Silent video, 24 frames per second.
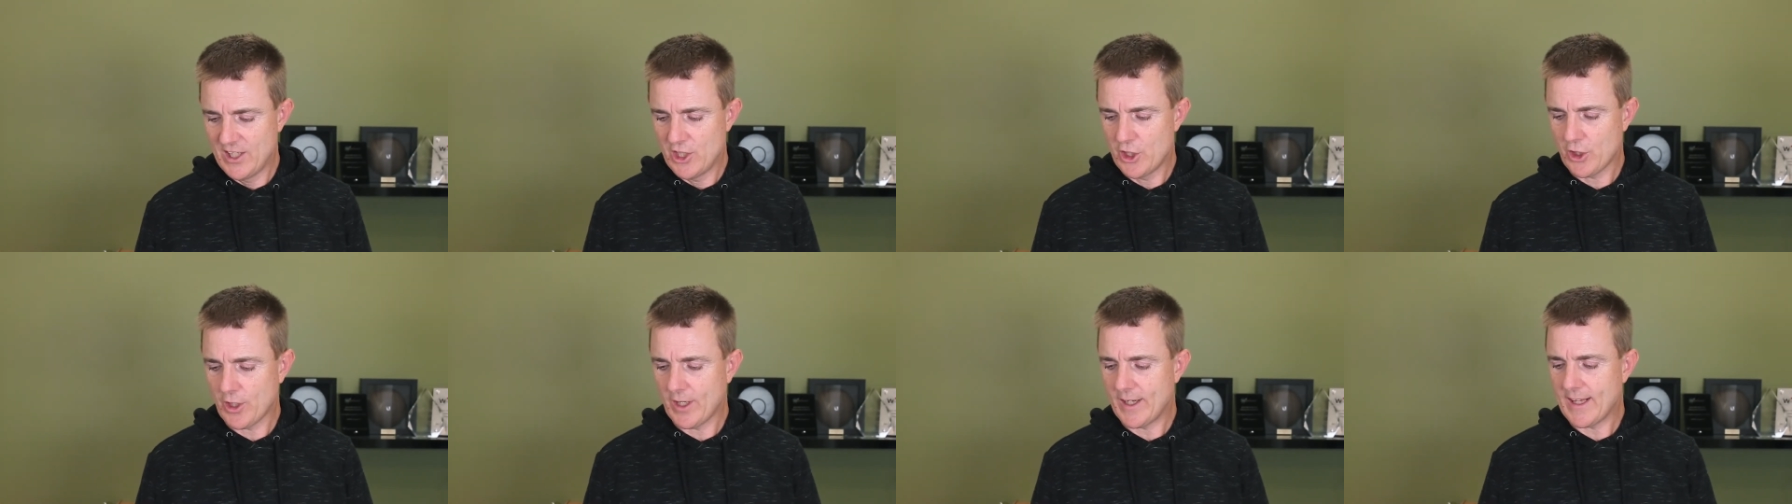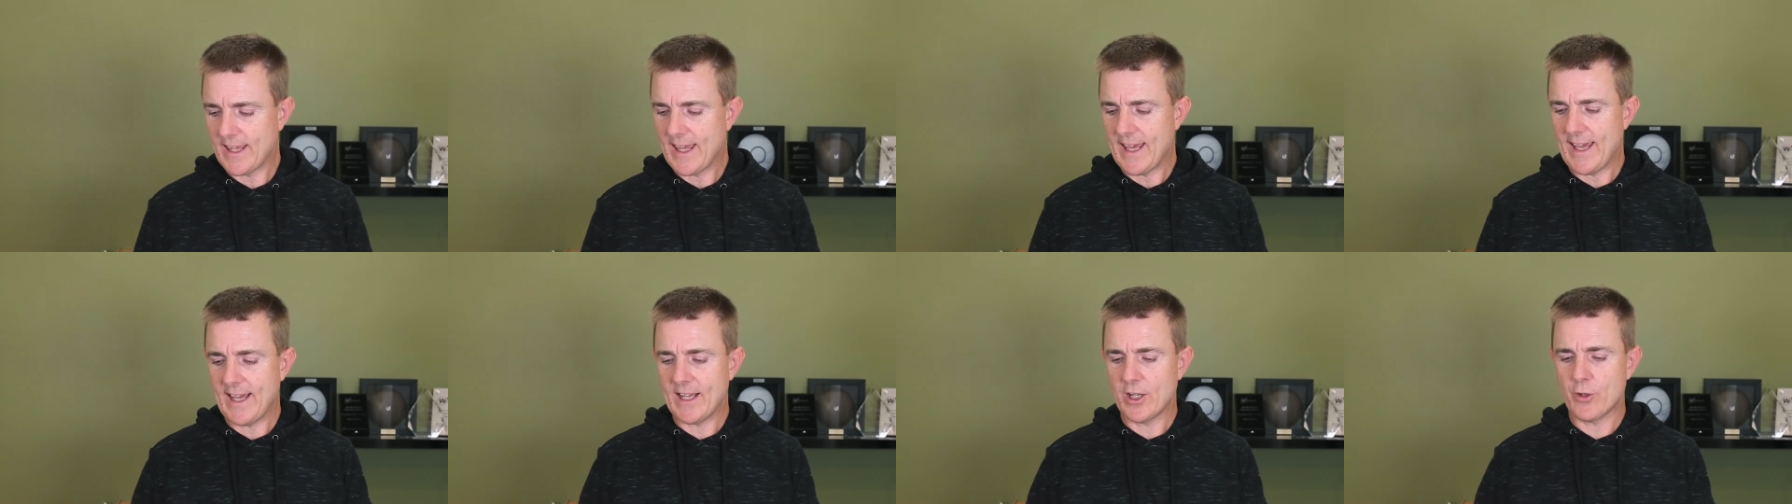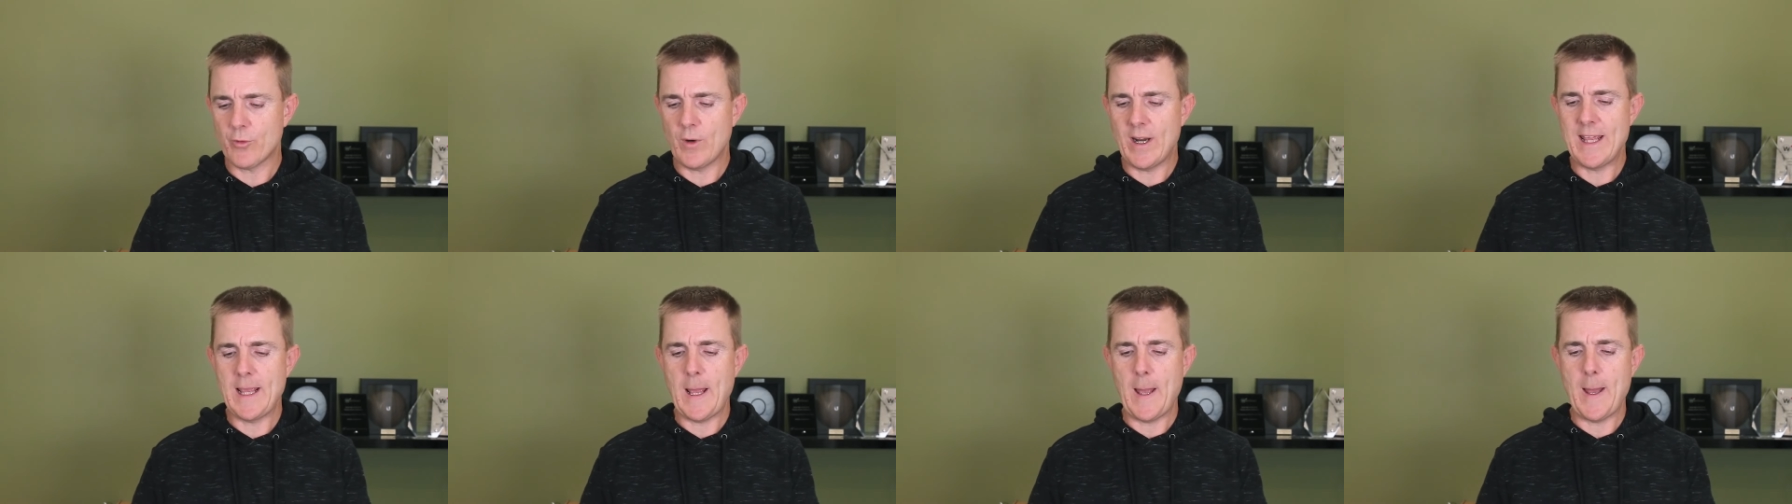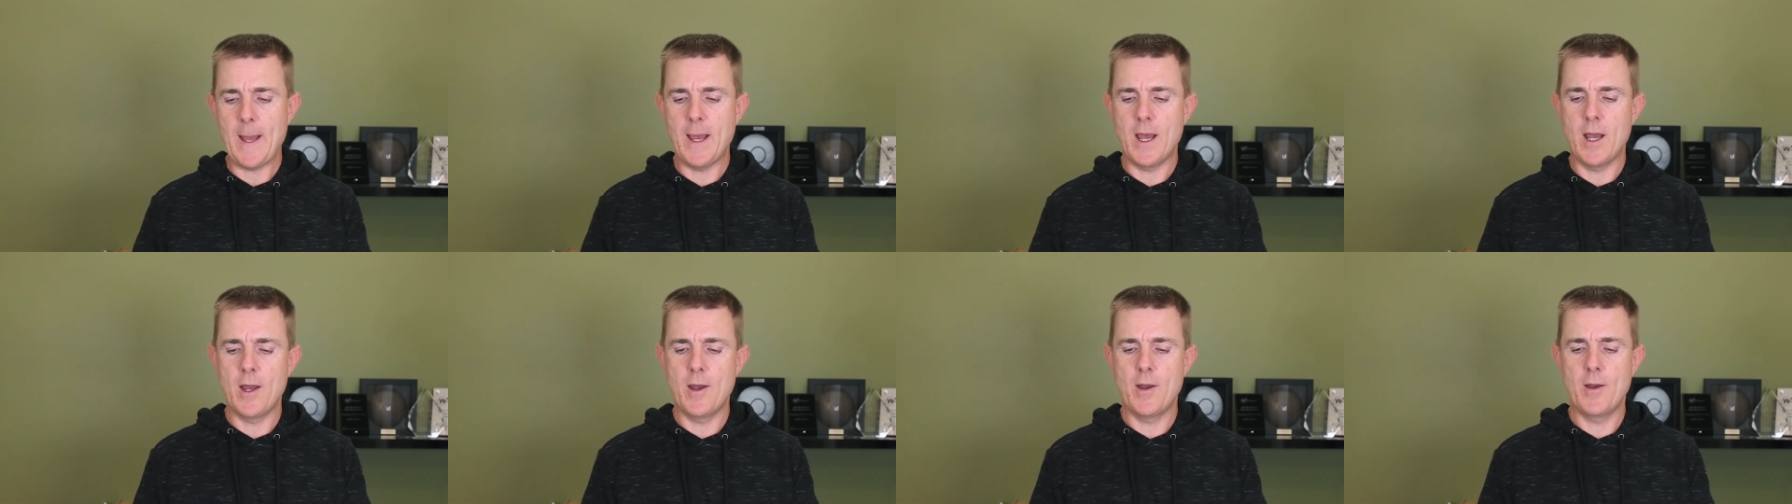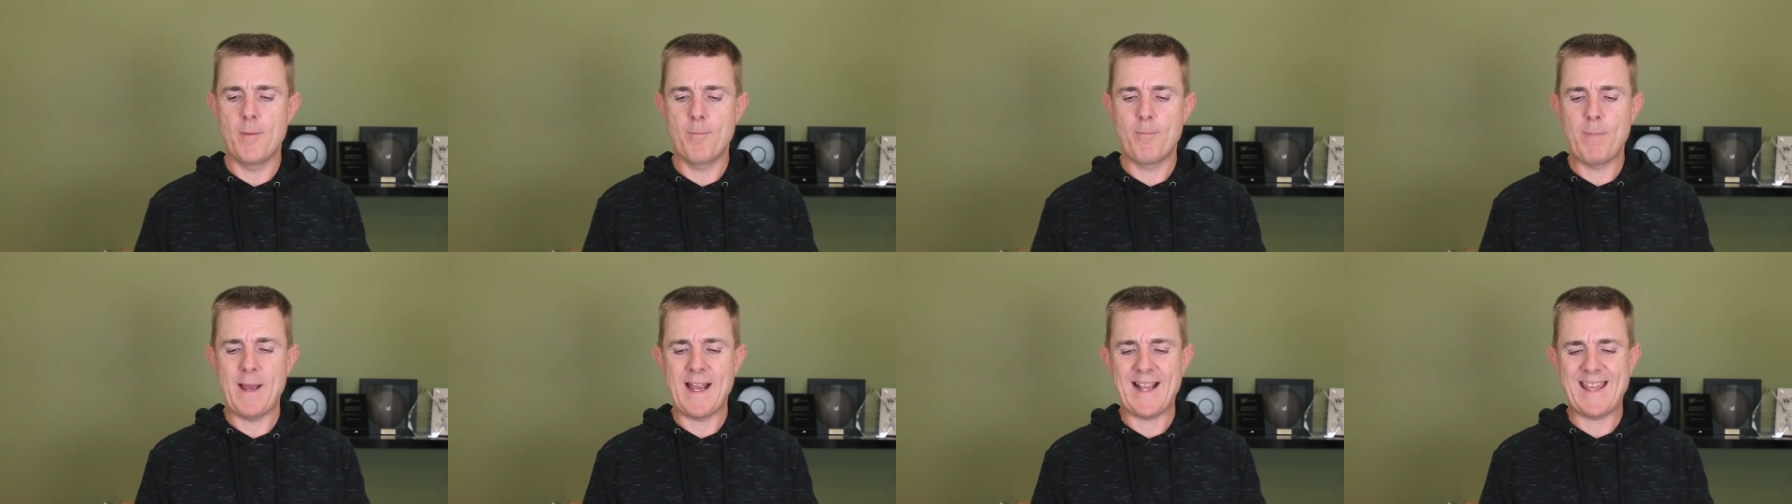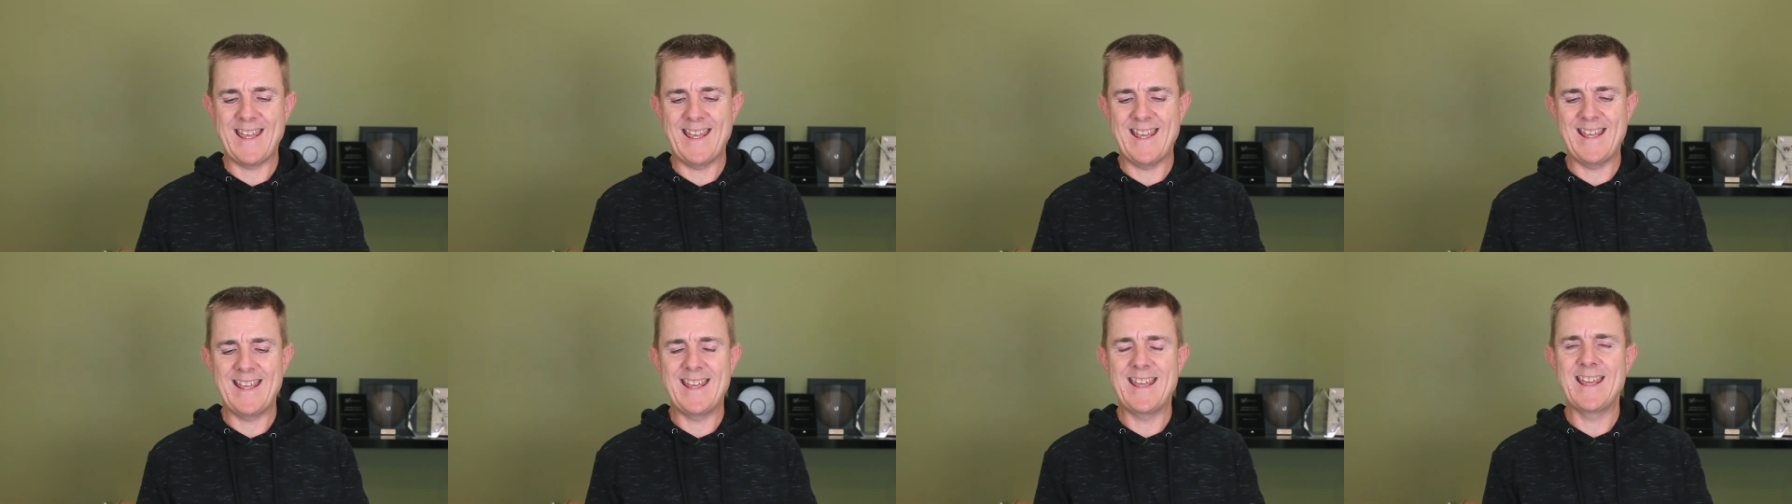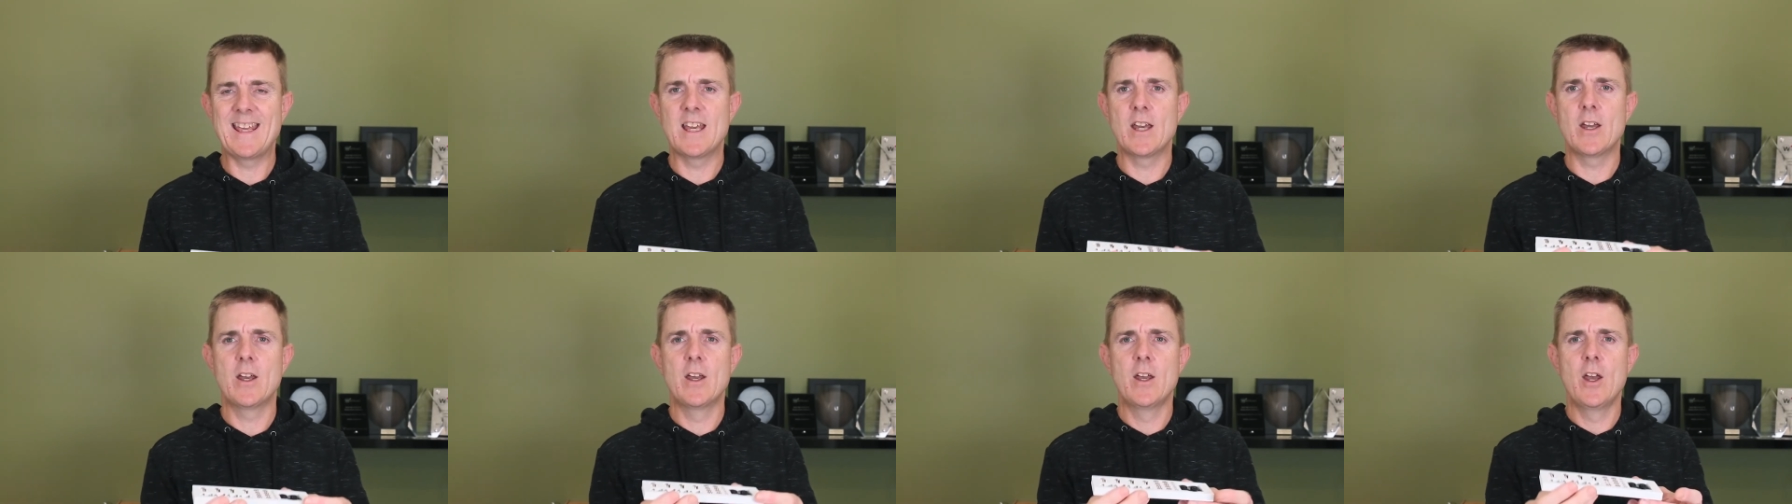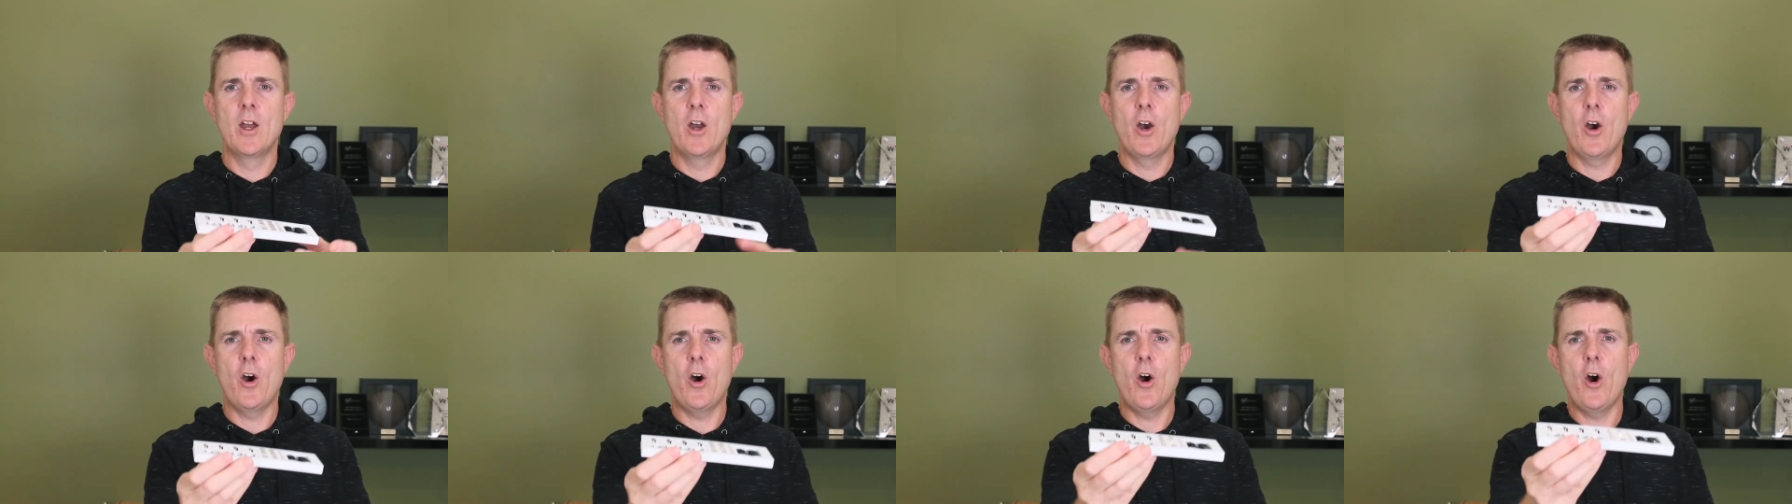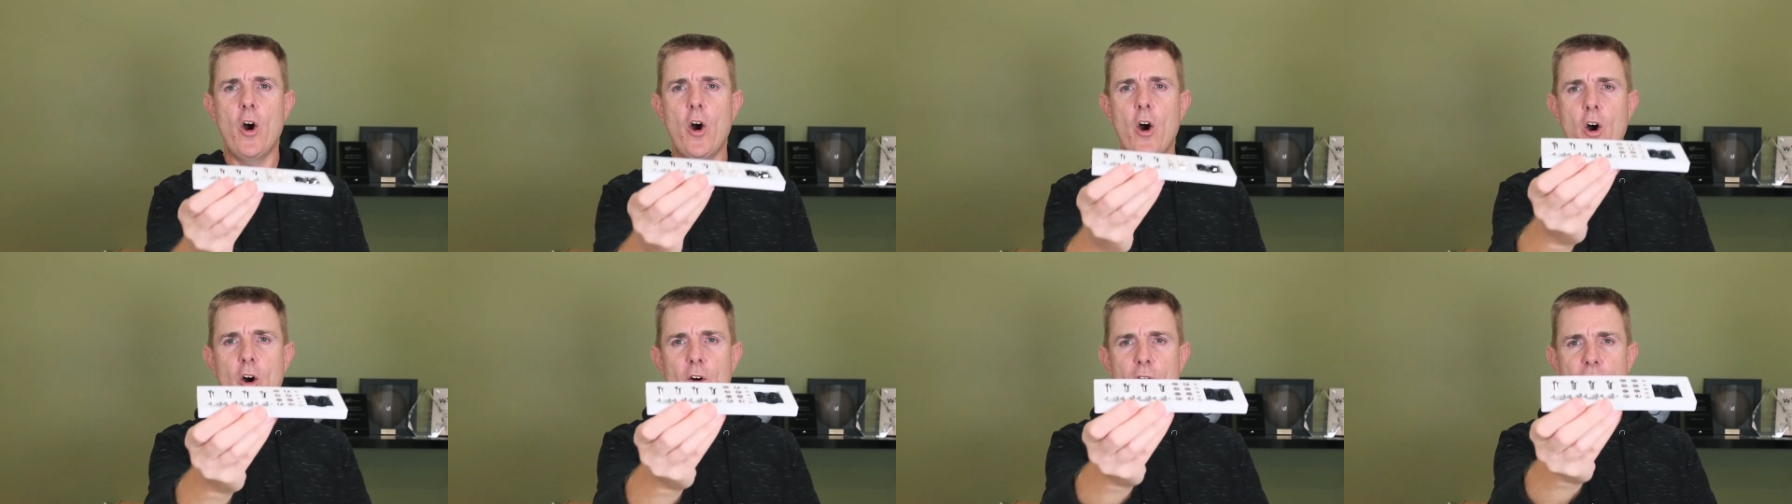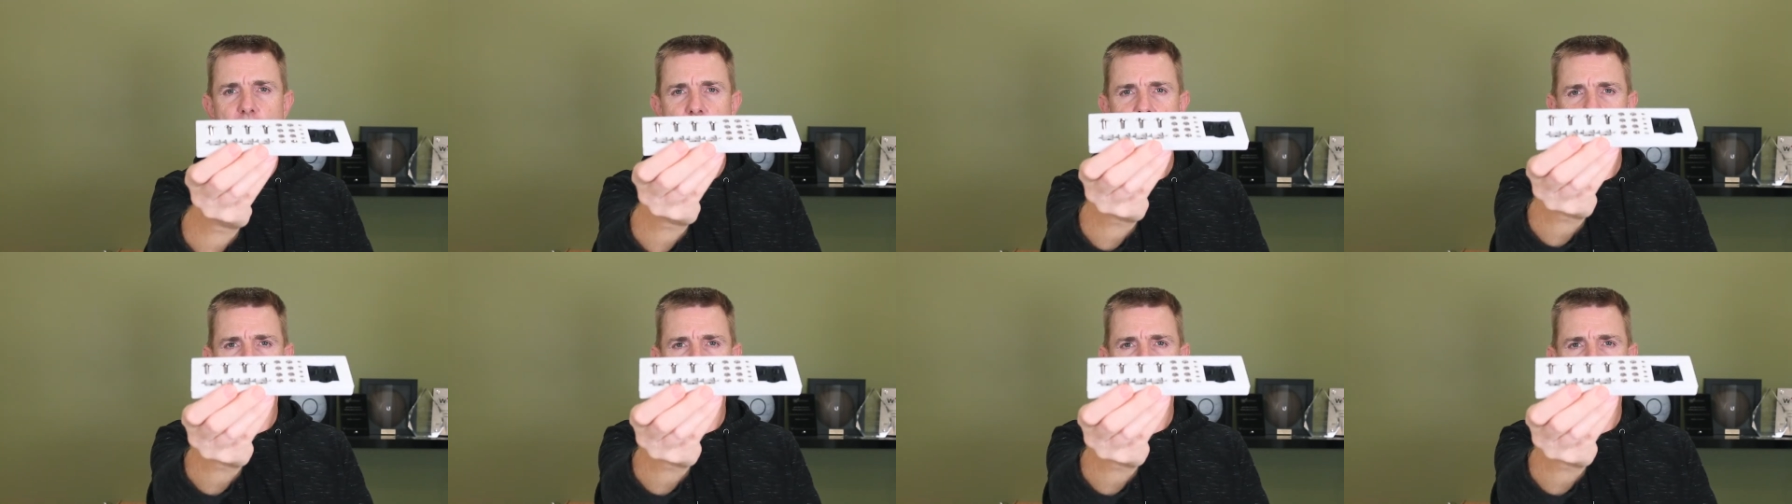You're going to get a great packet here of